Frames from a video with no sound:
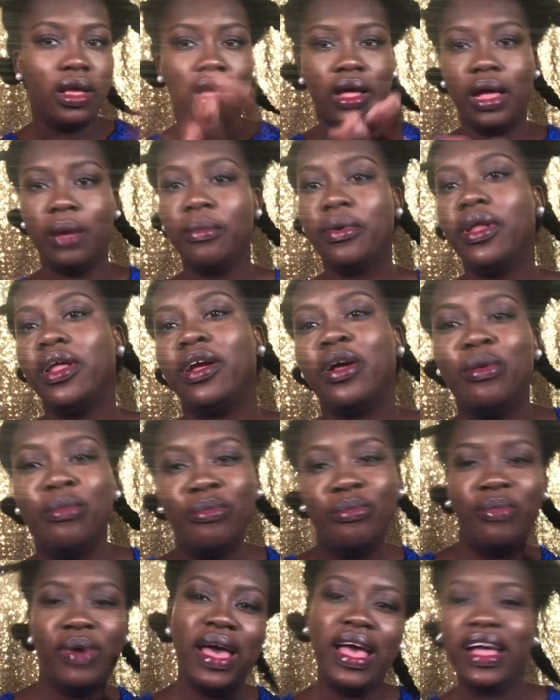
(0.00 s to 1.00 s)
I'm gonna come
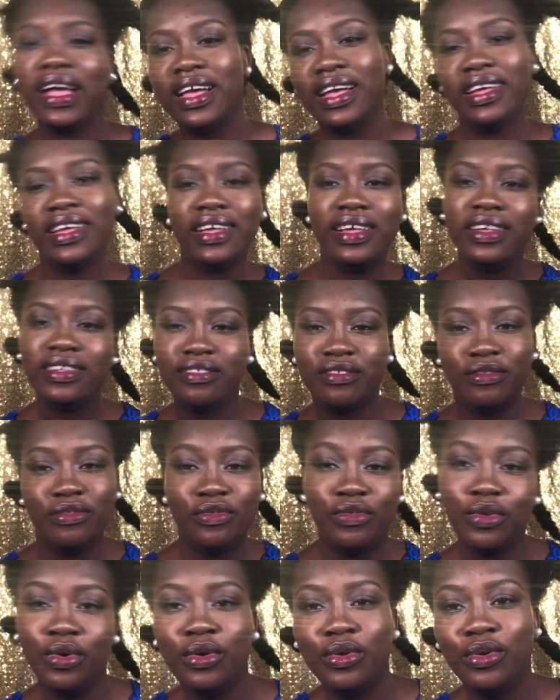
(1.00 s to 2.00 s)
back to
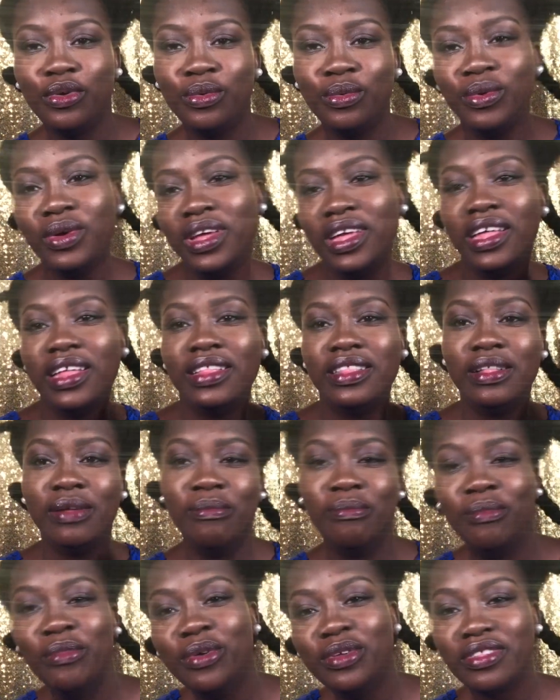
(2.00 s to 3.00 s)
show you the
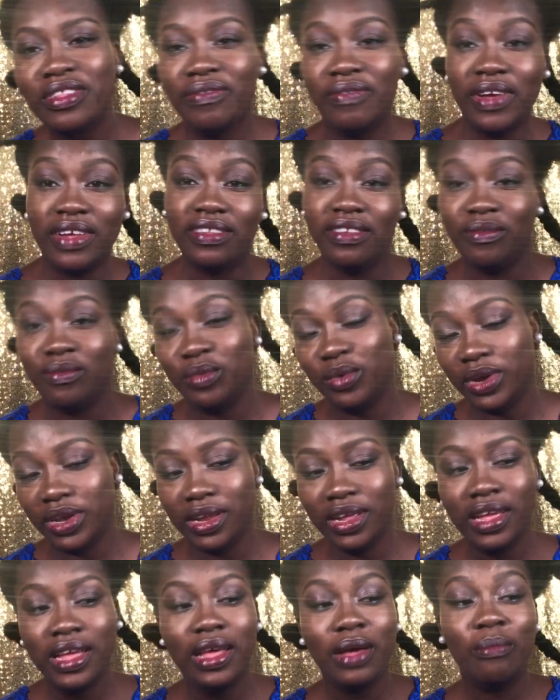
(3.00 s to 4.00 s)
most effective one.
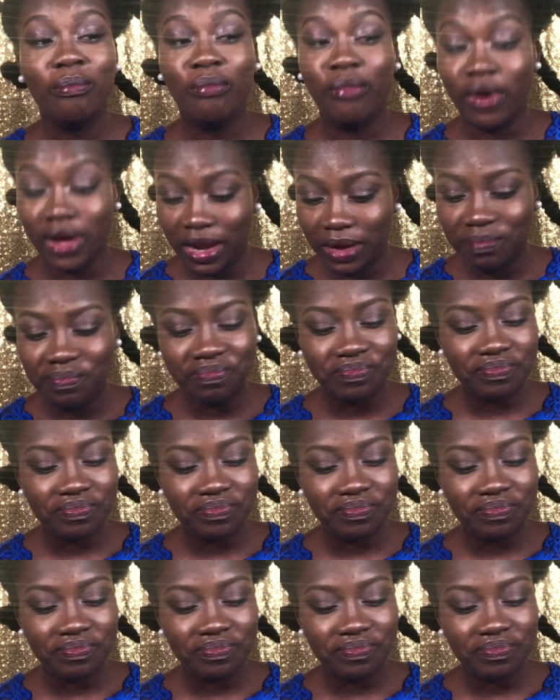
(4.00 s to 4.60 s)
But